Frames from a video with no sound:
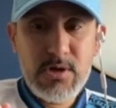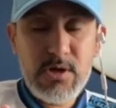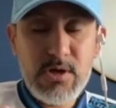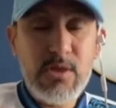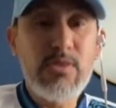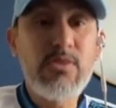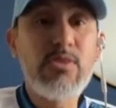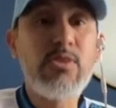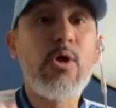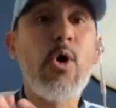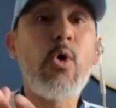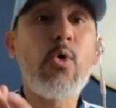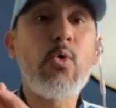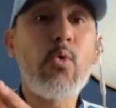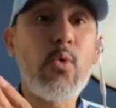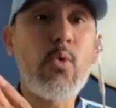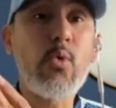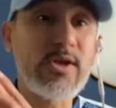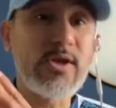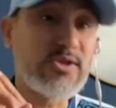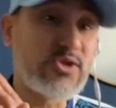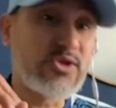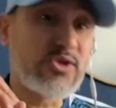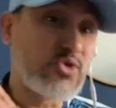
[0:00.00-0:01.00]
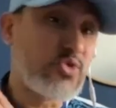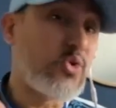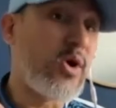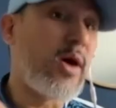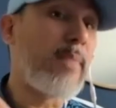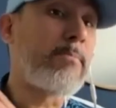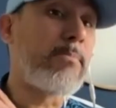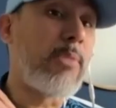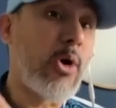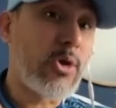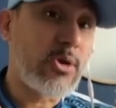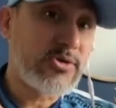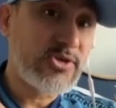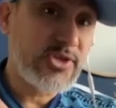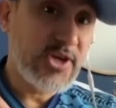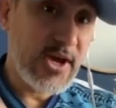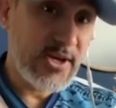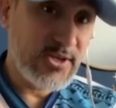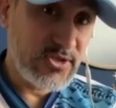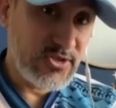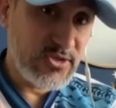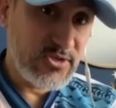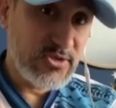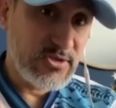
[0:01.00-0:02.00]
know when to
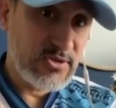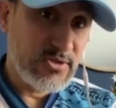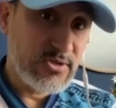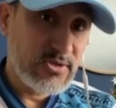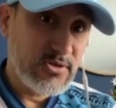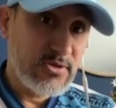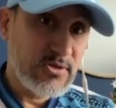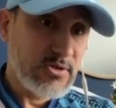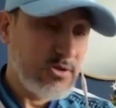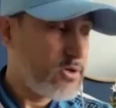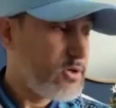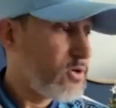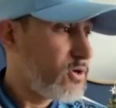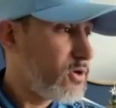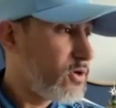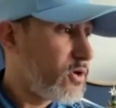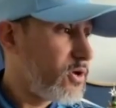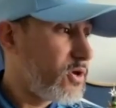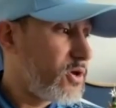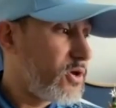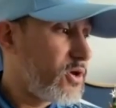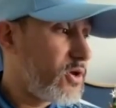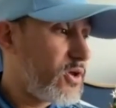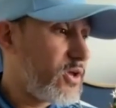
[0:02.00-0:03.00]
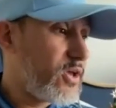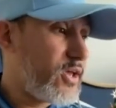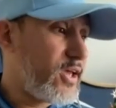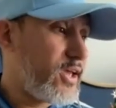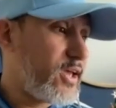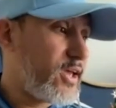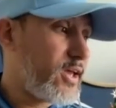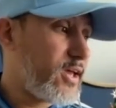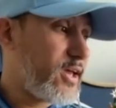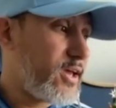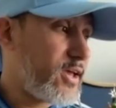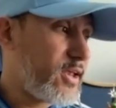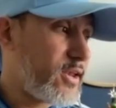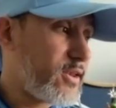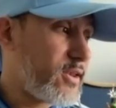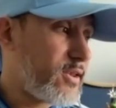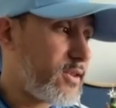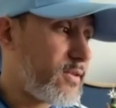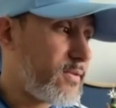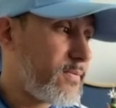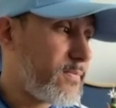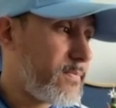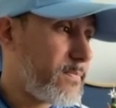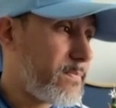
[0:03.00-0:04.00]
apologize,
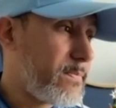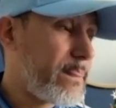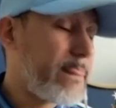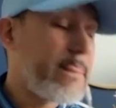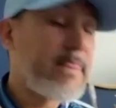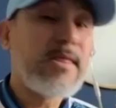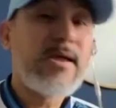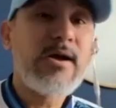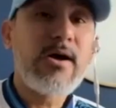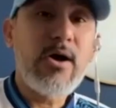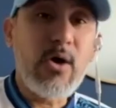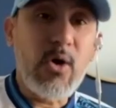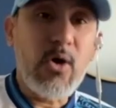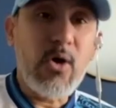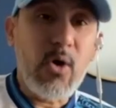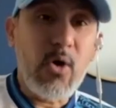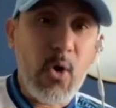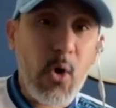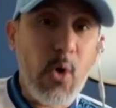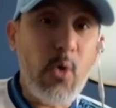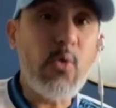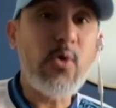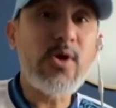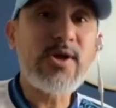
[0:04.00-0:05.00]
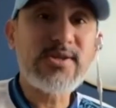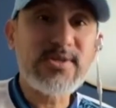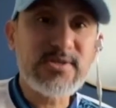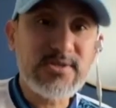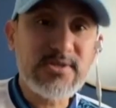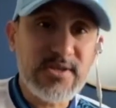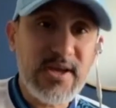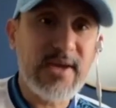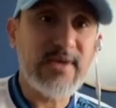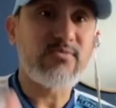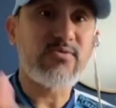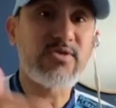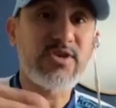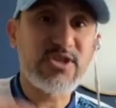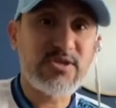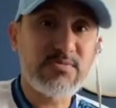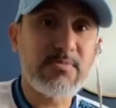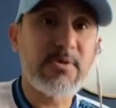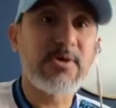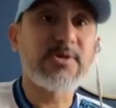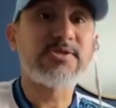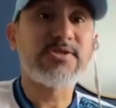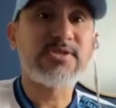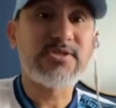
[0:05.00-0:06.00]
and always take
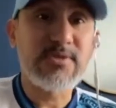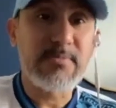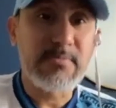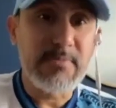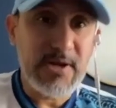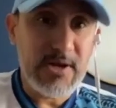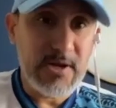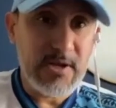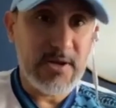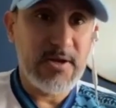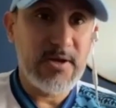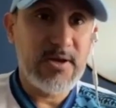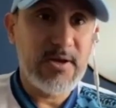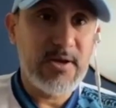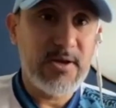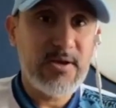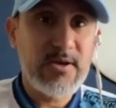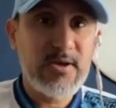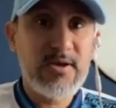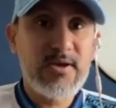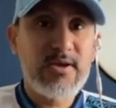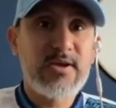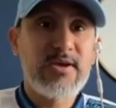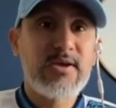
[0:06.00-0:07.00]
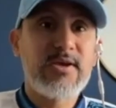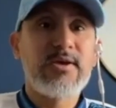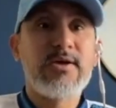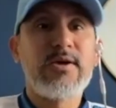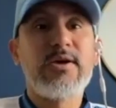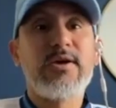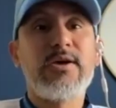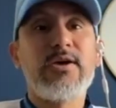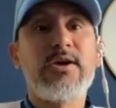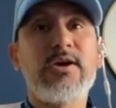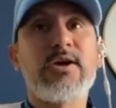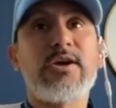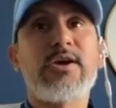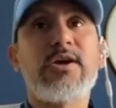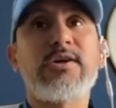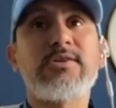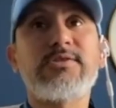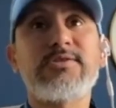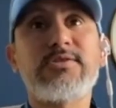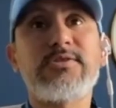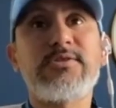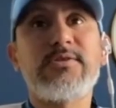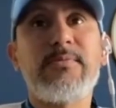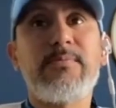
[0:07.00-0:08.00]
responsibility.
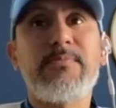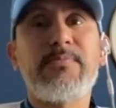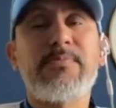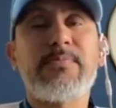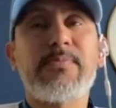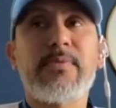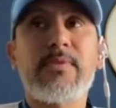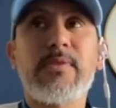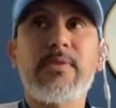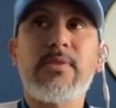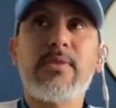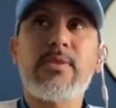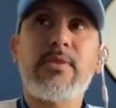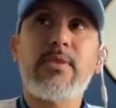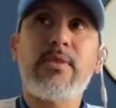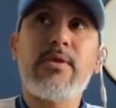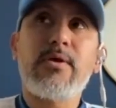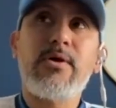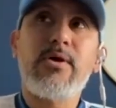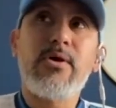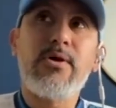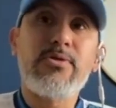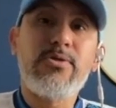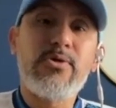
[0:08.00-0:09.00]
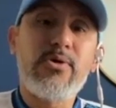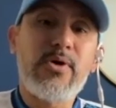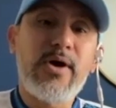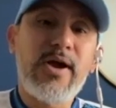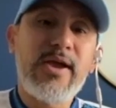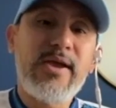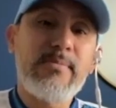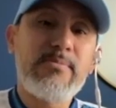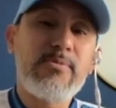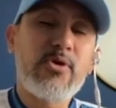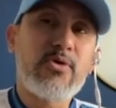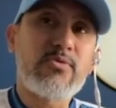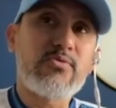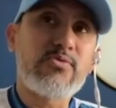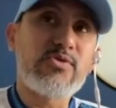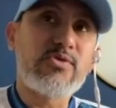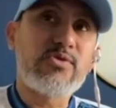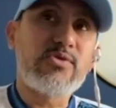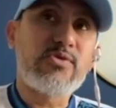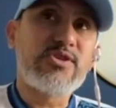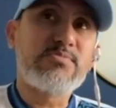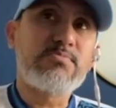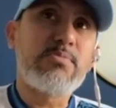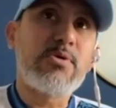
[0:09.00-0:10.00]
Because although I am not
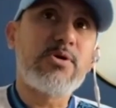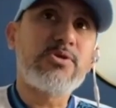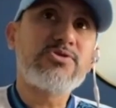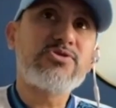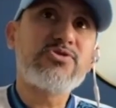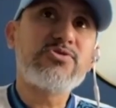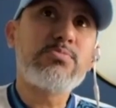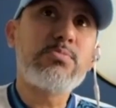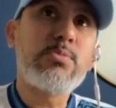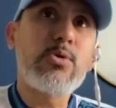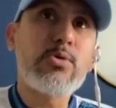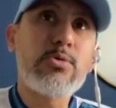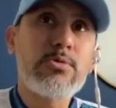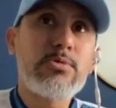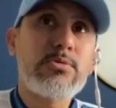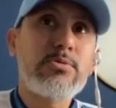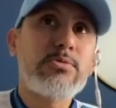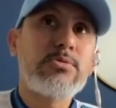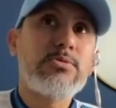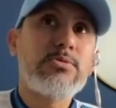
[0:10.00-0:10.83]
responsible